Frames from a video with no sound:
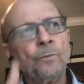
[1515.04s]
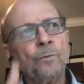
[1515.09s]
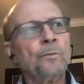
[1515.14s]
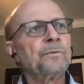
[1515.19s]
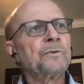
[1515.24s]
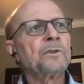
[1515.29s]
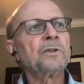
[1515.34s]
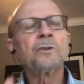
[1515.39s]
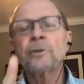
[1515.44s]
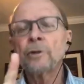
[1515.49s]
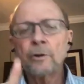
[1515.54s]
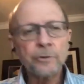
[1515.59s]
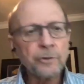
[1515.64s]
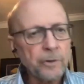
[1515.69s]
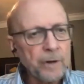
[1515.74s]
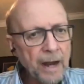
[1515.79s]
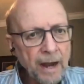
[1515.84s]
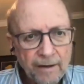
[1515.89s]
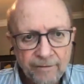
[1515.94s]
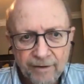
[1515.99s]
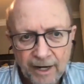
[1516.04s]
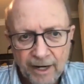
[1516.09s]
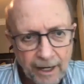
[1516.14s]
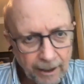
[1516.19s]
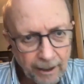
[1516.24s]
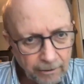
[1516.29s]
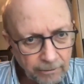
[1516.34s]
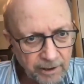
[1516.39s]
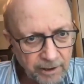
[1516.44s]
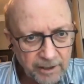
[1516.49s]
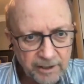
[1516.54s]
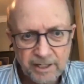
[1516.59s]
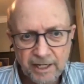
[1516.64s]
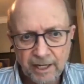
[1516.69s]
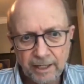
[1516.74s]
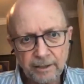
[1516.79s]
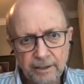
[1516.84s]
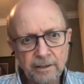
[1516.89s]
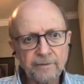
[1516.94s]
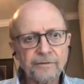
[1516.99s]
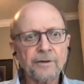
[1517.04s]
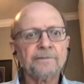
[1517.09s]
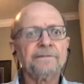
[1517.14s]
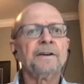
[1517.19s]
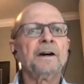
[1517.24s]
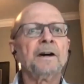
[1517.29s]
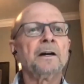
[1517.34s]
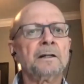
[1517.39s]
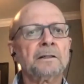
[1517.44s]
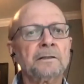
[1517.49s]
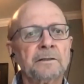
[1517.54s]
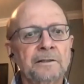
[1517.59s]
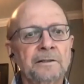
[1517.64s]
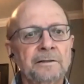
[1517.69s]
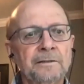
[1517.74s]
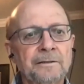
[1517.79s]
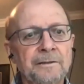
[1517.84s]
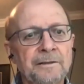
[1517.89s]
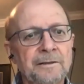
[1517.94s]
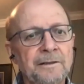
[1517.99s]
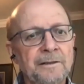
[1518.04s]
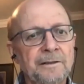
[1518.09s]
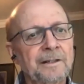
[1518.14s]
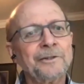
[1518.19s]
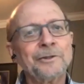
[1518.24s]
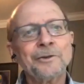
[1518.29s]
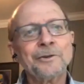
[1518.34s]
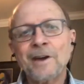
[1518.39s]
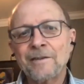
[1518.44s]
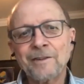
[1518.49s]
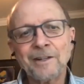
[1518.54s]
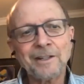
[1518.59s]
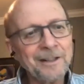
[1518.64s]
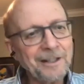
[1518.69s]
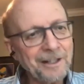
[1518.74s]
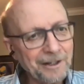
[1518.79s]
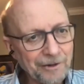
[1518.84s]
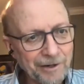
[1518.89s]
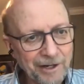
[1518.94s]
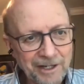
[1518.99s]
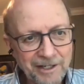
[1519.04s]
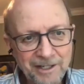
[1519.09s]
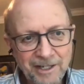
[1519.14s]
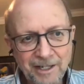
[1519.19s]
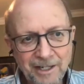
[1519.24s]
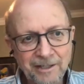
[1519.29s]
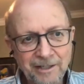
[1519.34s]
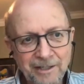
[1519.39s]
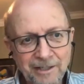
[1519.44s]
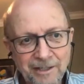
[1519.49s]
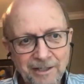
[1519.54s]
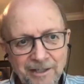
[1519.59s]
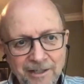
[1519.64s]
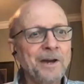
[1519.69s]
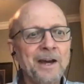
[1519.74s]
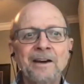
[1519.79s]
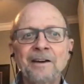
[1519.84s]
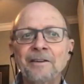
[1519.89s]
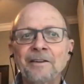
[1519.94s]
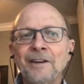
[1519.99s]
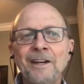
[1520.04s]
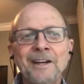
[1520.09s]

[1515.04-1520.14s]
you know, you have a Helden tenor for Wagner. You have a lyric tenor. You have